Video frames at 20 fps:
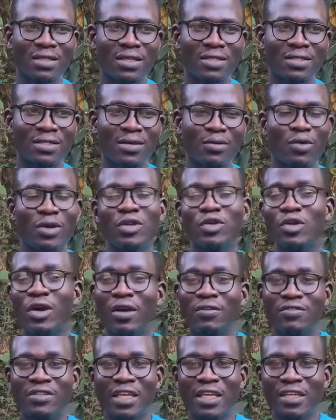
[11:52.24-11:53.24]
when you
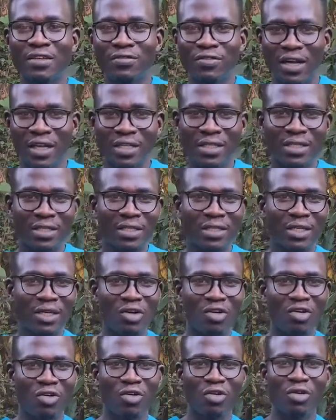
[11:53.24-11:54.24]
have delivered
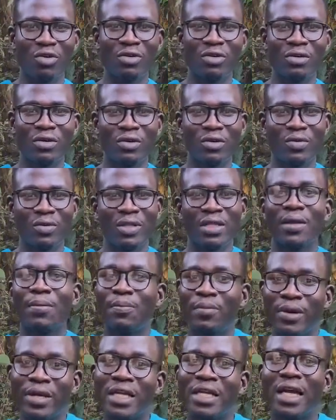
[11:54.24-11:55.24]
or when the
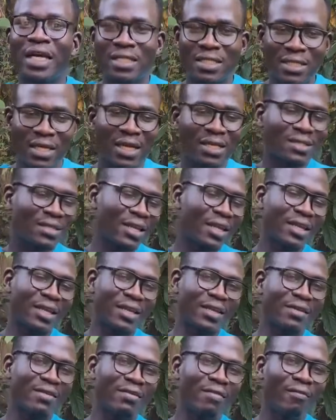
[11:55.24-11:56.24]
pregnancy has ended.
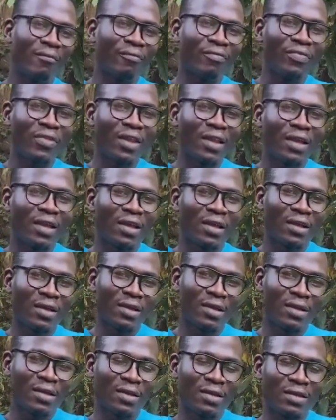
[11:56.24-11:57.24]

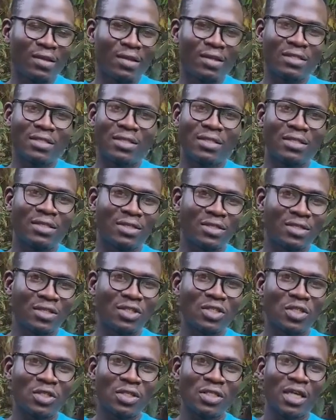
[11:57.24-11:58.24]
That's
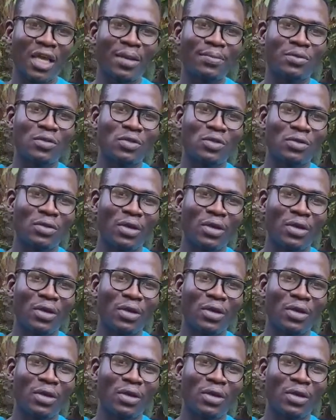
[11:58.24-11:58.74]
gestation diabetes